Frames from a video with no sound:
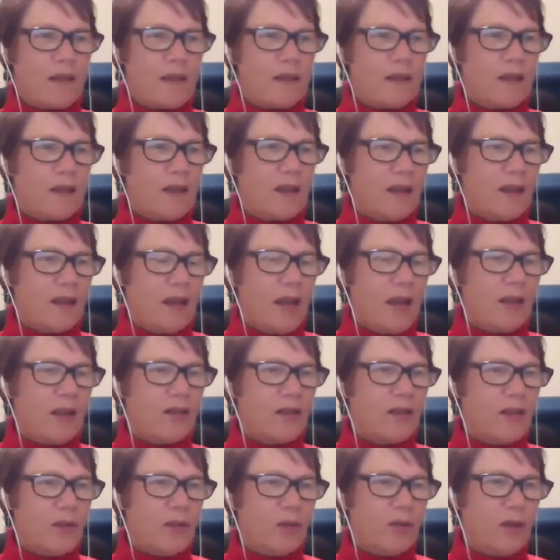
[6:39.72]
an
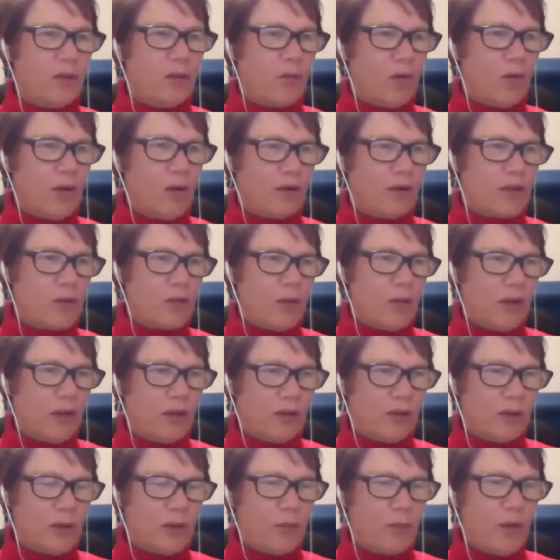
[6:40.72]
athlete win a bronze
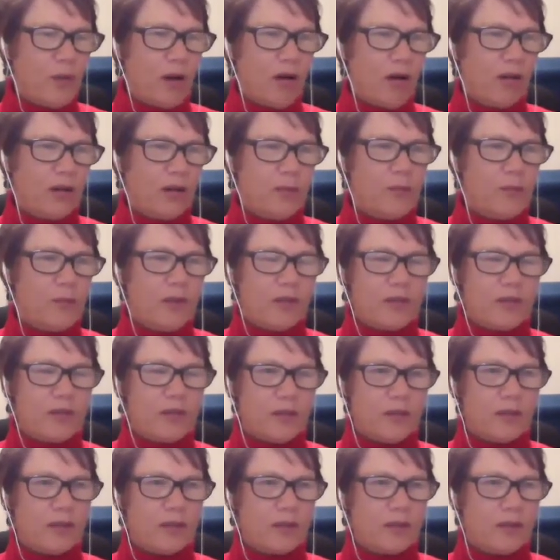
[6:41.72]
medal at the Paralympics
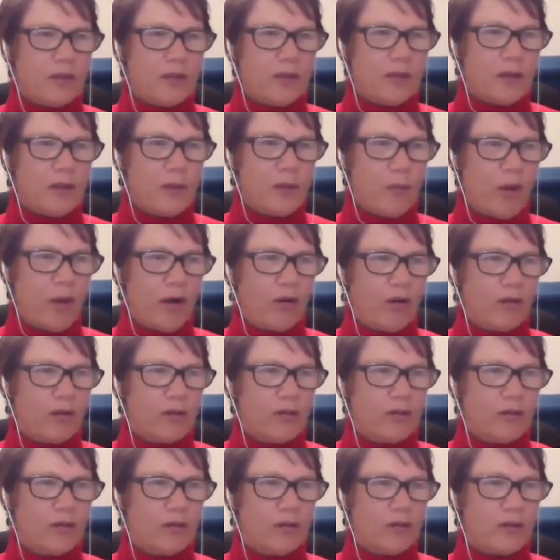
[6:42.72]
in the
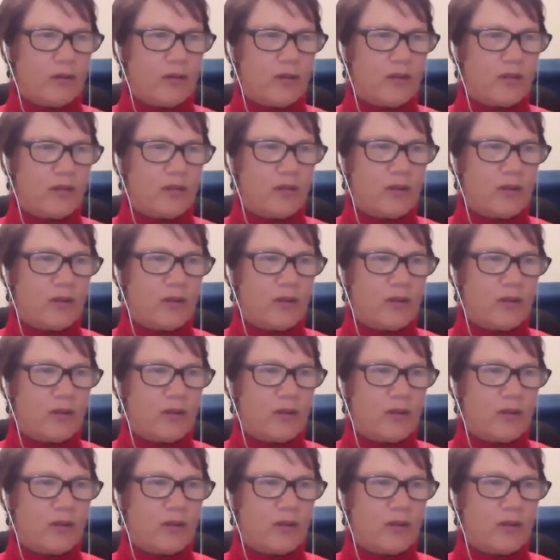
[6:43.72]
marathon, which,